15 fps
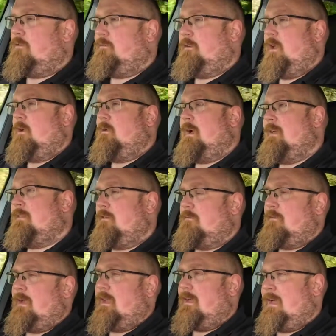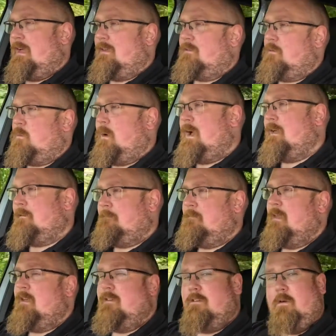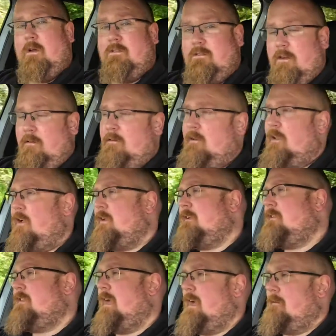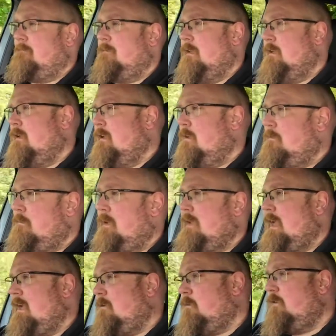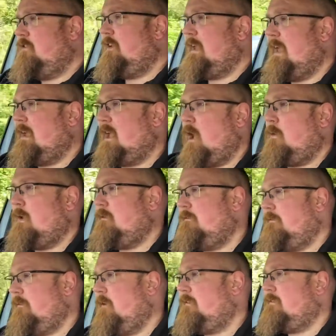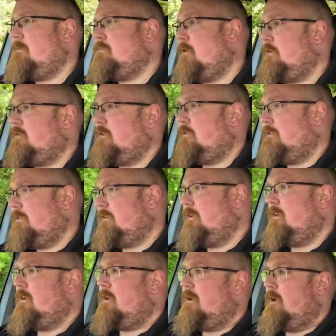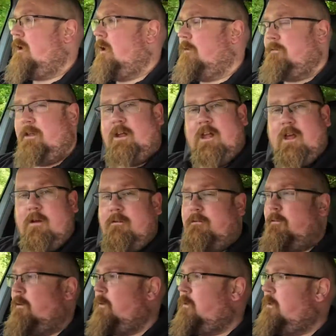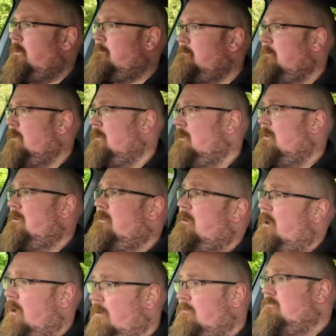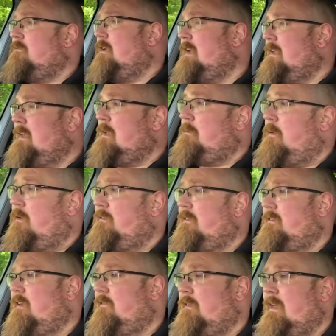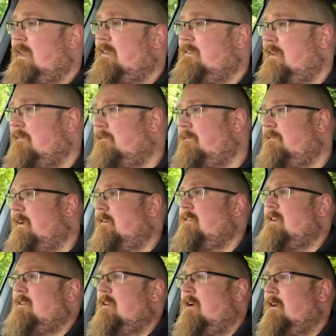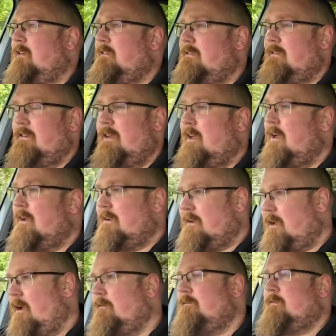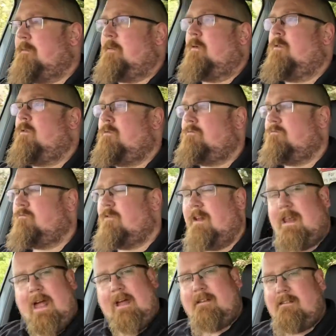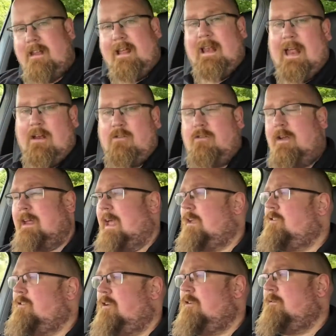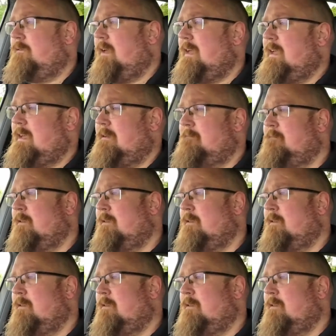view at the rear as well, so I do like that. But yeah, once you get going, first impressions of the Q4 are really positive. It is a very nice, comfortable, relaxing electric SUV.